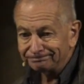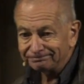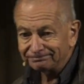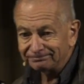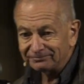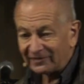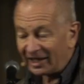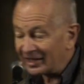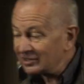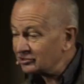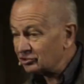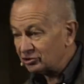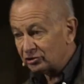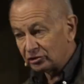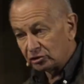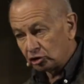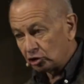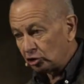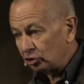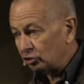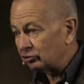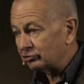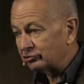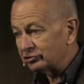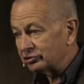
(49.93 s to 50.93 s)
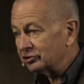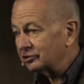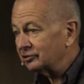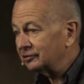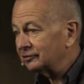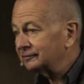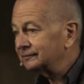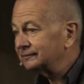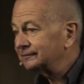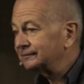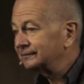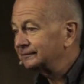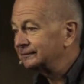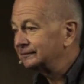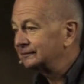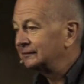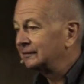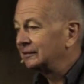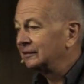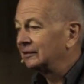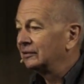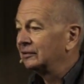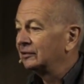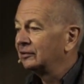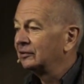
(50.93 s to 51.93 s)
That's the church.
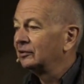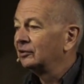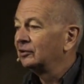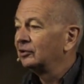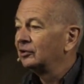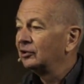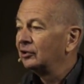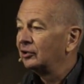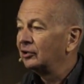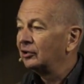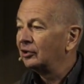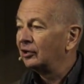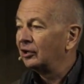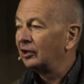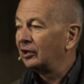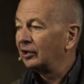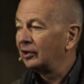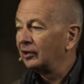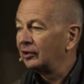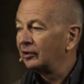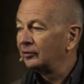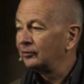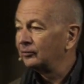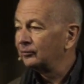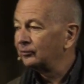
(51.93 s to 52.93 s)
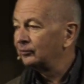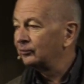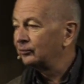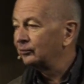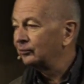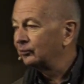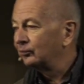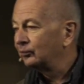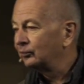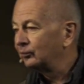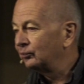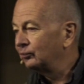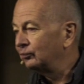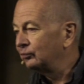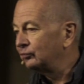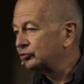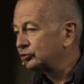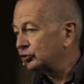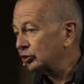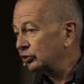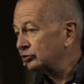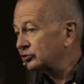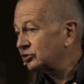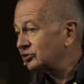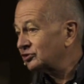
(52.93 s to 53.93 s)

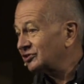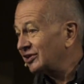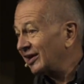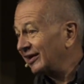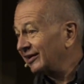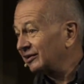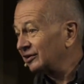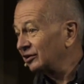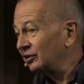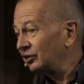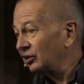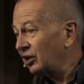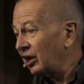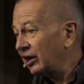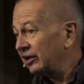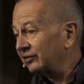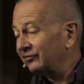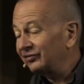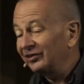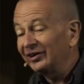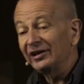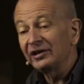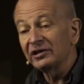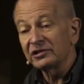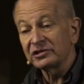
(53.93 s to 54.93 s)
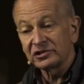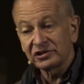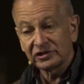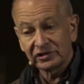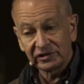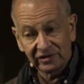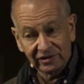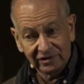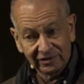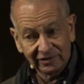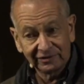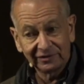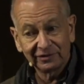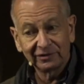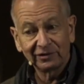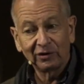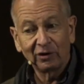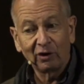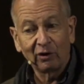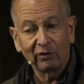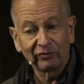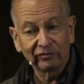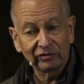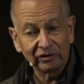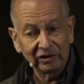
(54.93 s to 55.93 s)
Church has taken a lot of hits
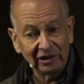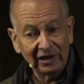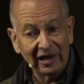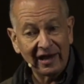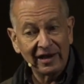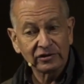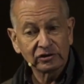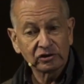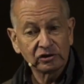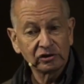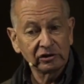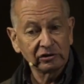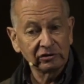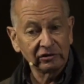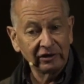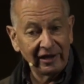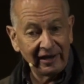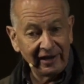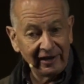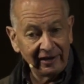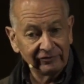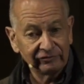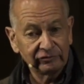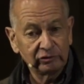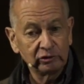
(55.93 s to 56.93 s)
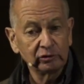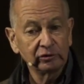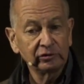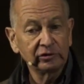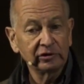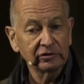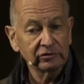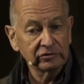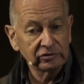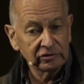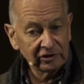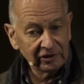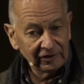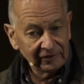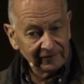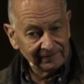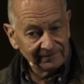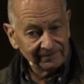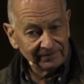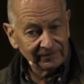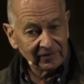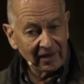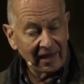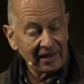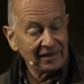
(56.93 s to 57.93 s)
over the last year and a half, 2 years.
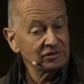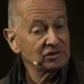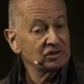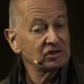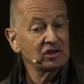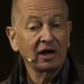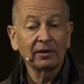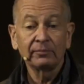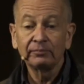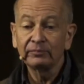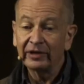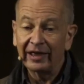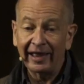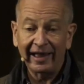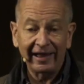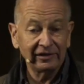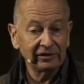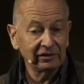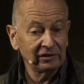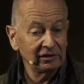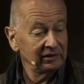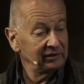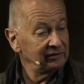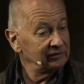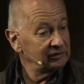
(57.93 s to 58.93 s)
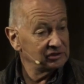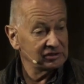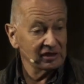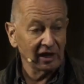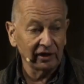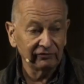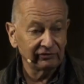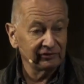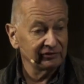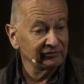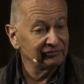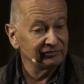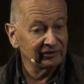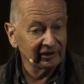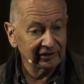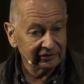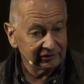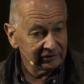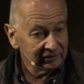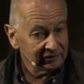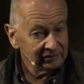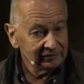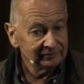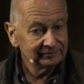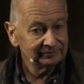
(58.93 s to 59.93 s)
And some, candidly,
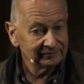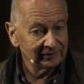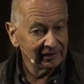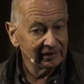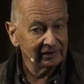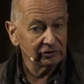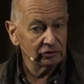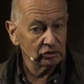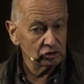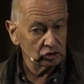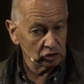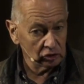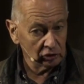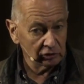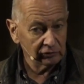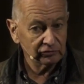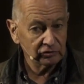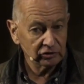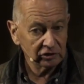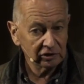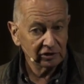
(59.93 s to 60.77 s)
self-inflicted and deserved.